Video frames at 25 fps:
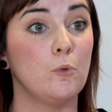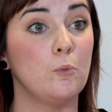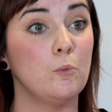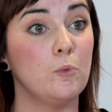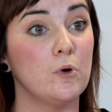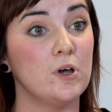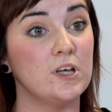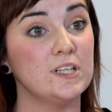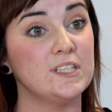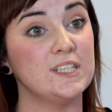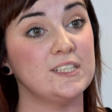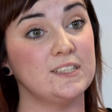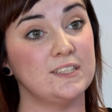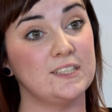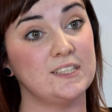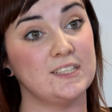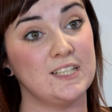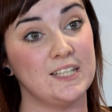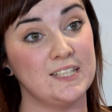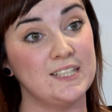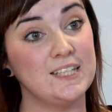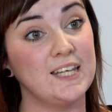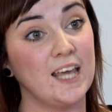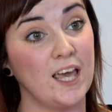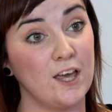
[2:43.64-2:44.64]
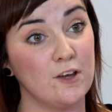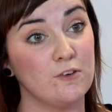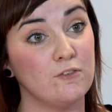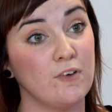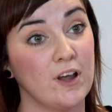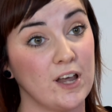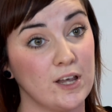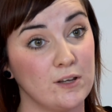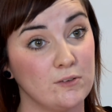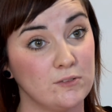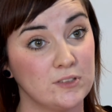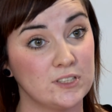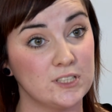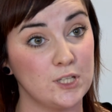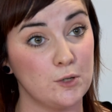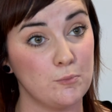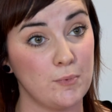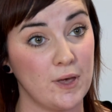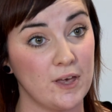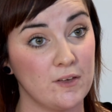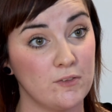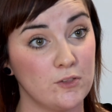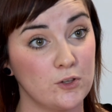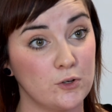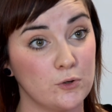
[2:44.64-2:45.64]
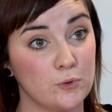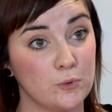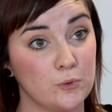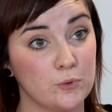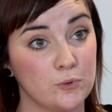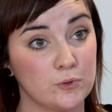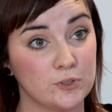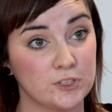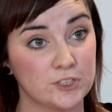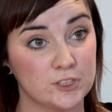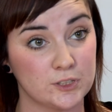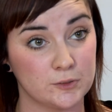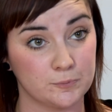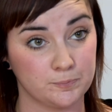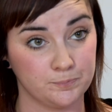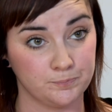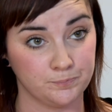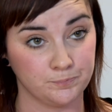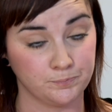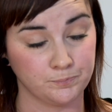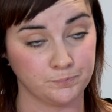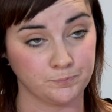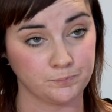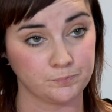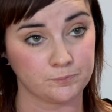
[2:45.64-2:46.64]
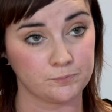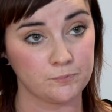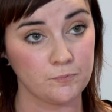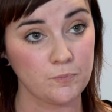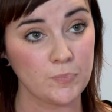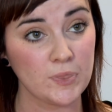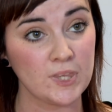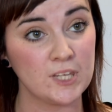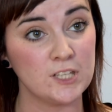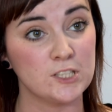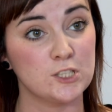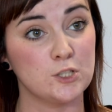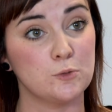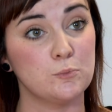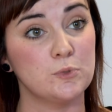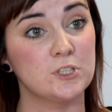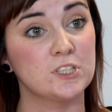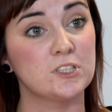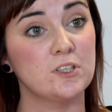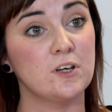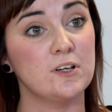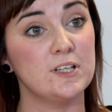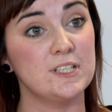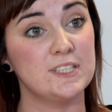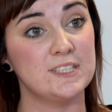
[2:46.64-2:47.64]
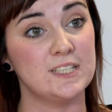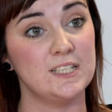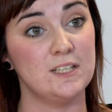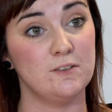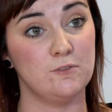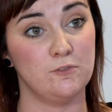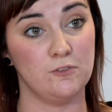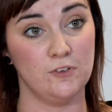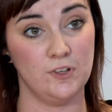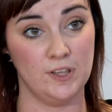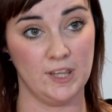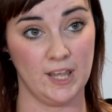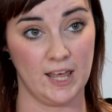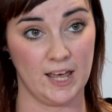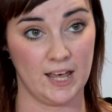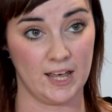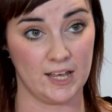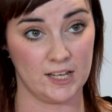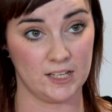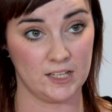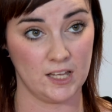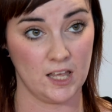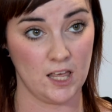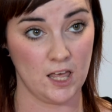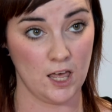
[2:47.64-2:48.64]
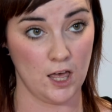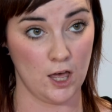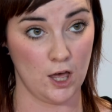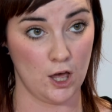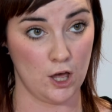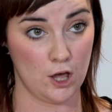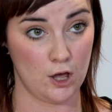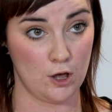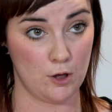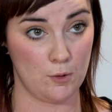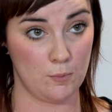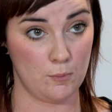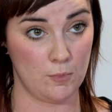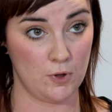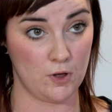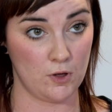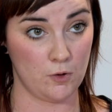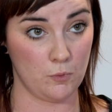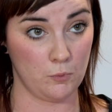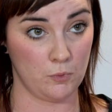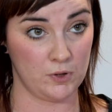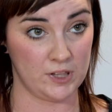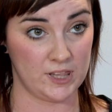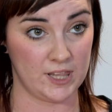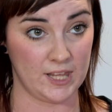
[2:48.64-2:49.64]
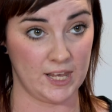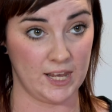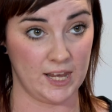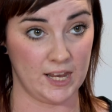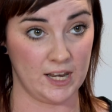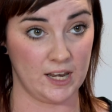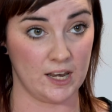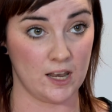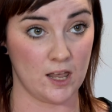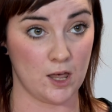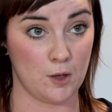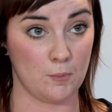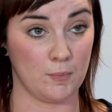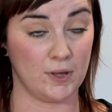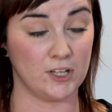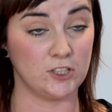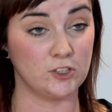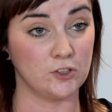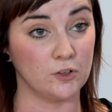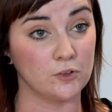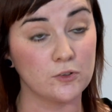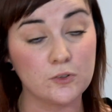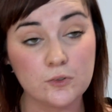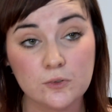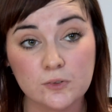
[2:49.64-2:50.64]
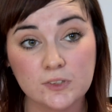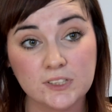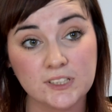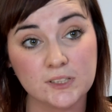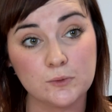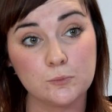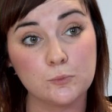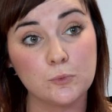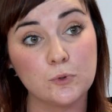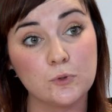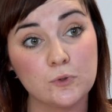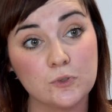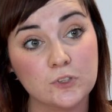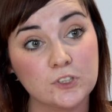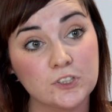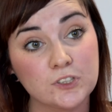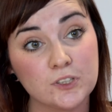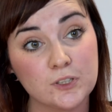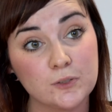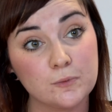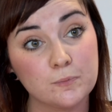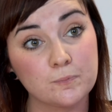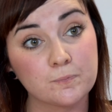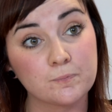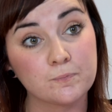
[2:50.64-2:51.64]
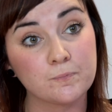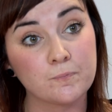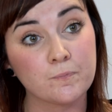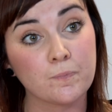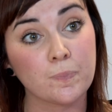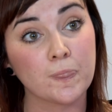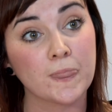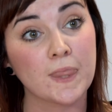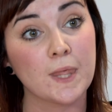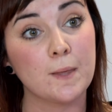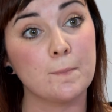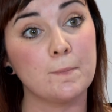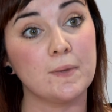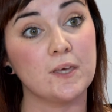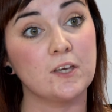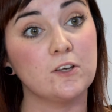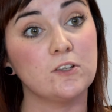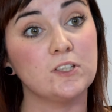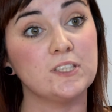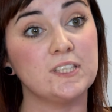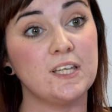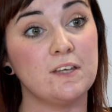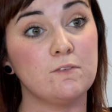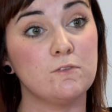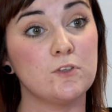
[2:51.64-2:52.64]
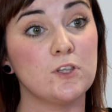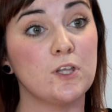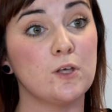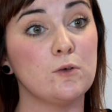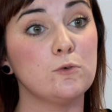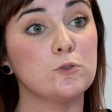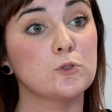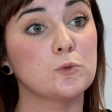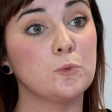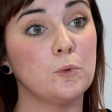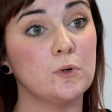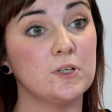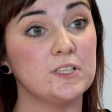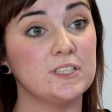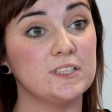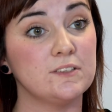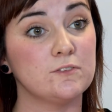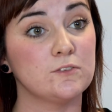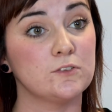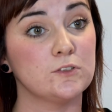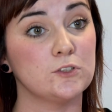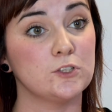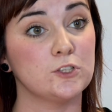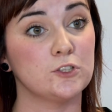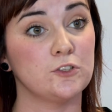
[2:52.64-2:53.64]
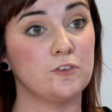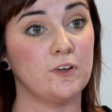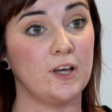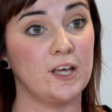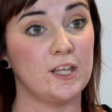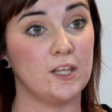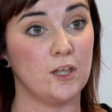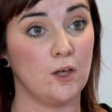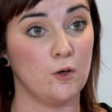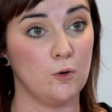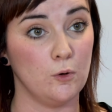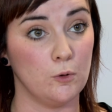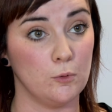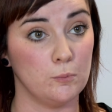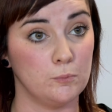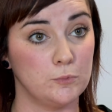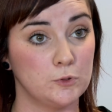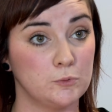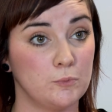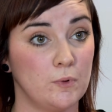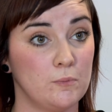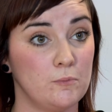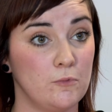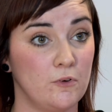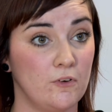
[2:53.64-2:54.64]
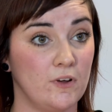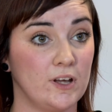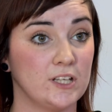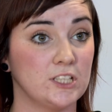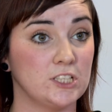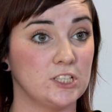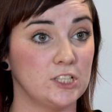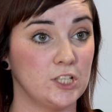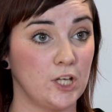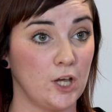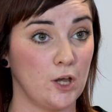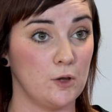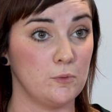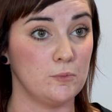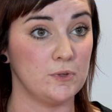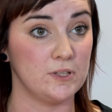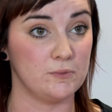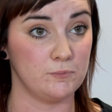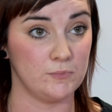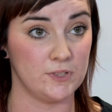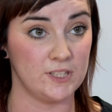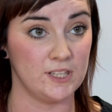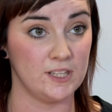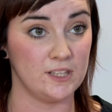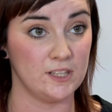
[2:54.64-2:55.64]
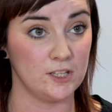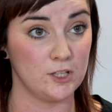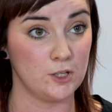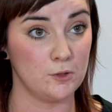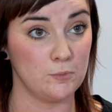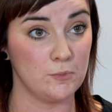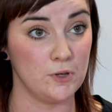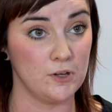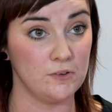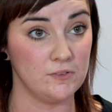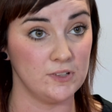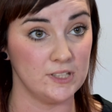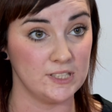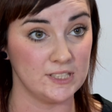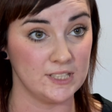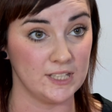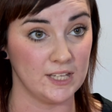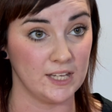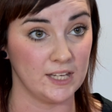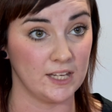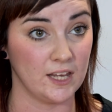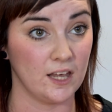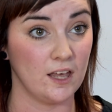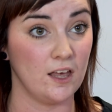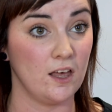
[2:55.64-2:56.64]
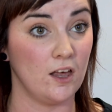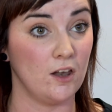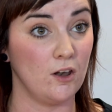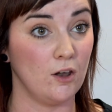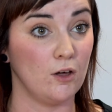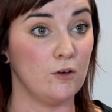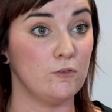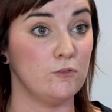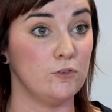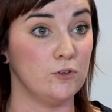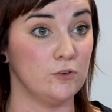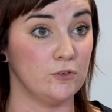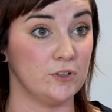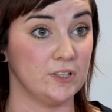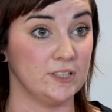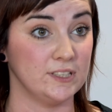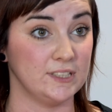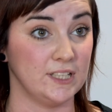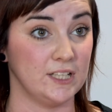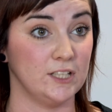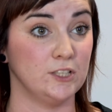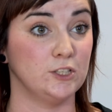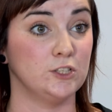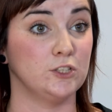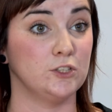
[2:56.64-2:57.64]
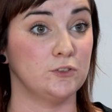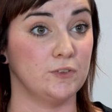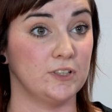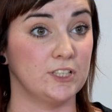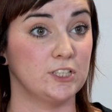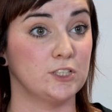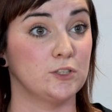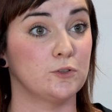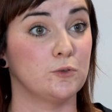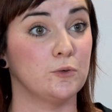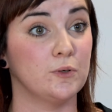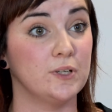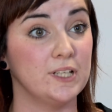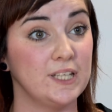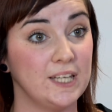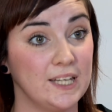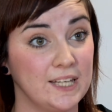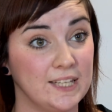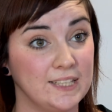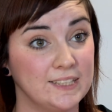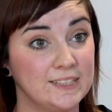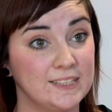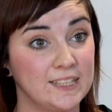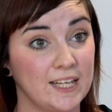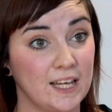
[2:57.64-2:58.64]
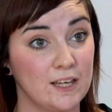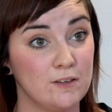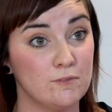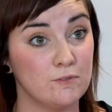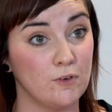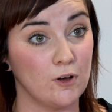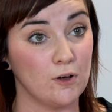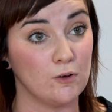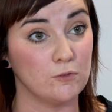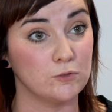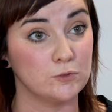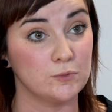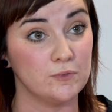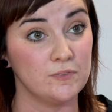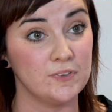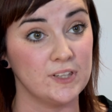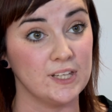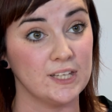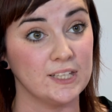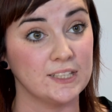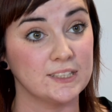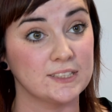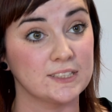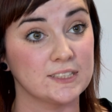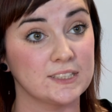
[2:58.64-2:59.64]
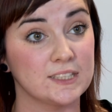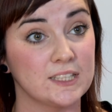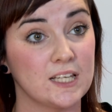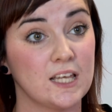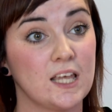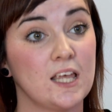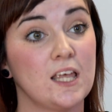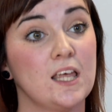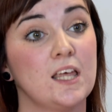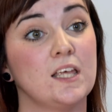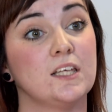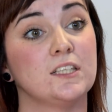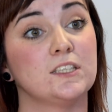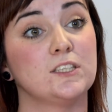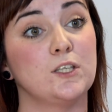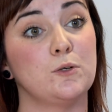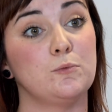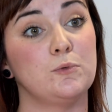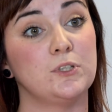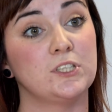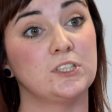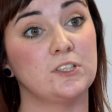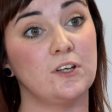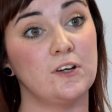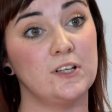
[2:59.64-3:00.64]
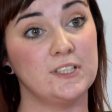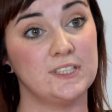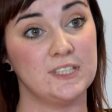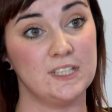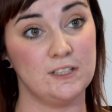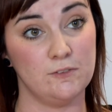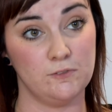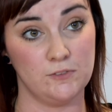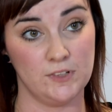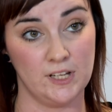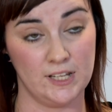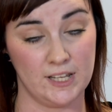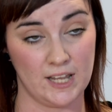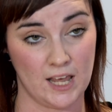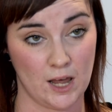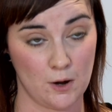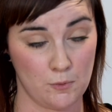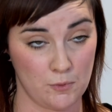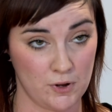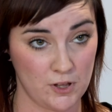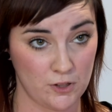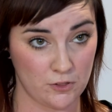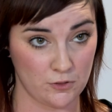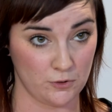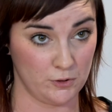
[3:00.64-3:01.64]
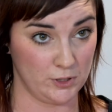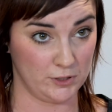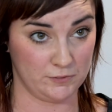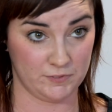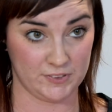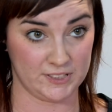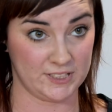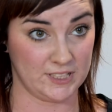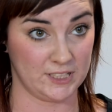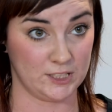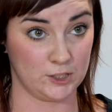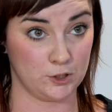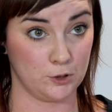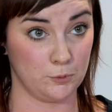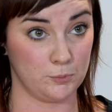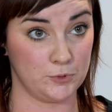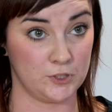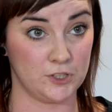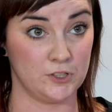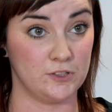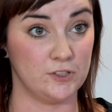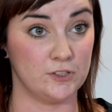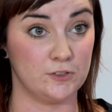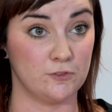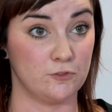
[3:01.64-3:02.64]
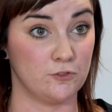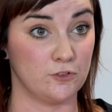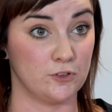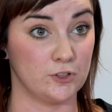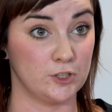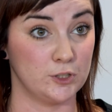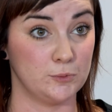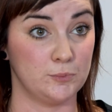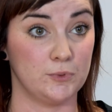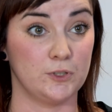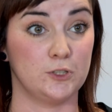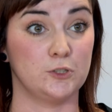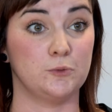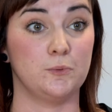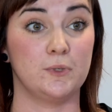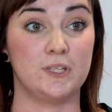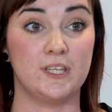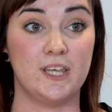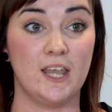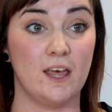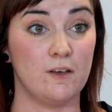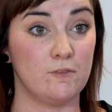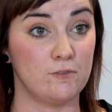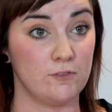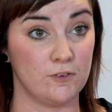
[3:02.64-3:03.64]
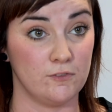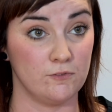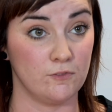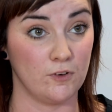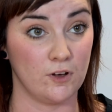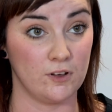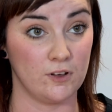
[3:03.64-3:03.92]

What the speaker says: word did get around about the course. So we started delivering that within a McDonald's in Warsaw, because even though it was quite difficult to create the hubs, when we were actually going within the community, a lot of the organisations were actually quite keen to get involved with this. So we started delivering it there. We thought it was a fantastic opportunity for us because we'd never